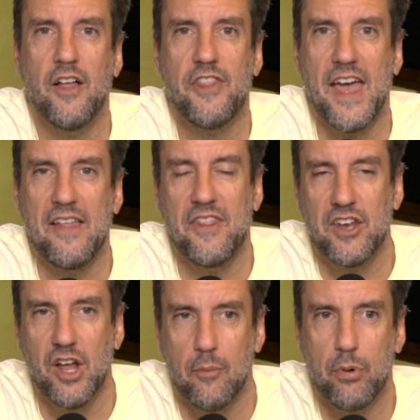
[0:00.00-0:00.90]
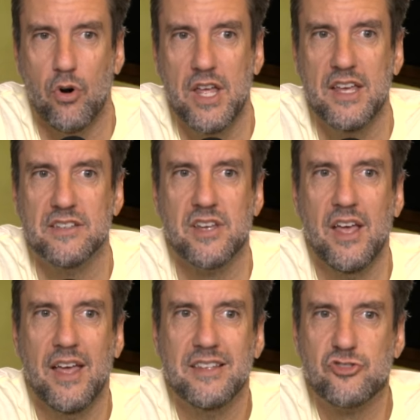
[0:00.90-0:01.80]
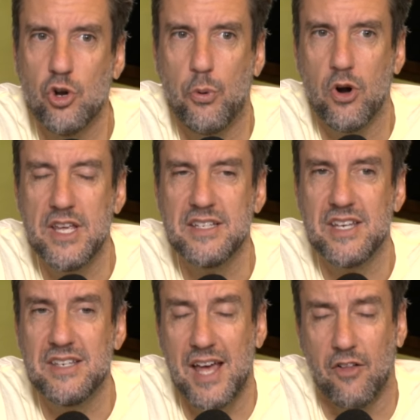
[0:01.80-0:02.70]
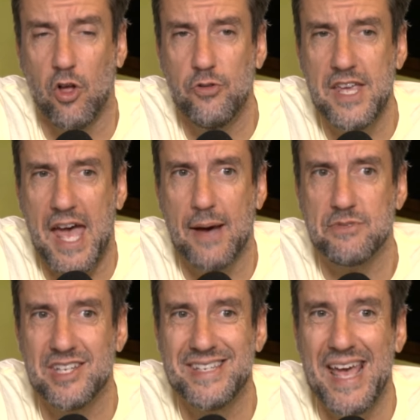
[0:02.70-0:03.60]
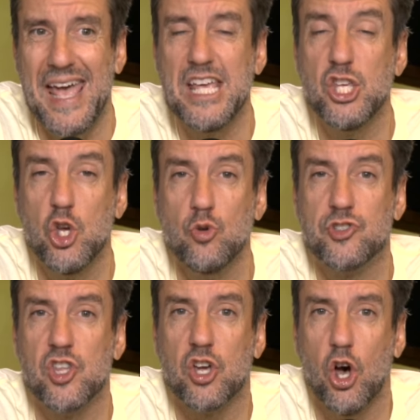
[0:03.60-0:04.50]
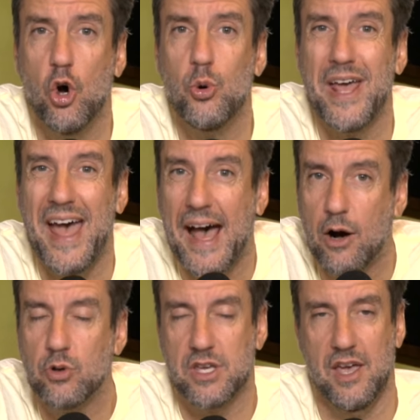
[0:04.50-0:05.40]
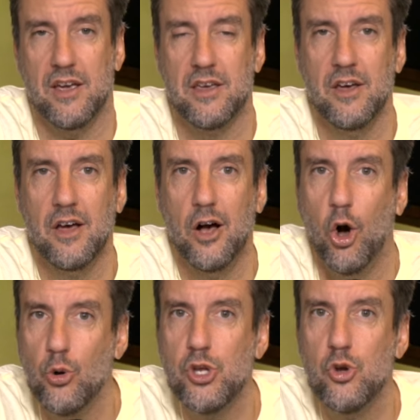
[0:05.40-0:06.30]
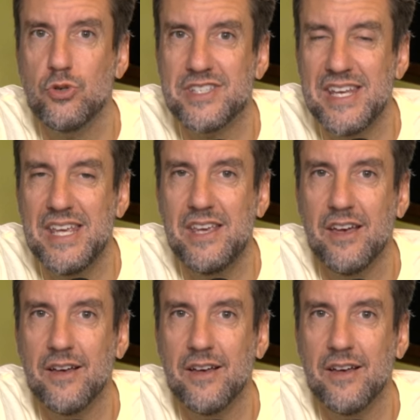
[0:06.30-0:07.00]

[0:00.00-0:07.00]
than the number is. Super easy. Download the app today. Use the code OUTKICK, OUTKICK,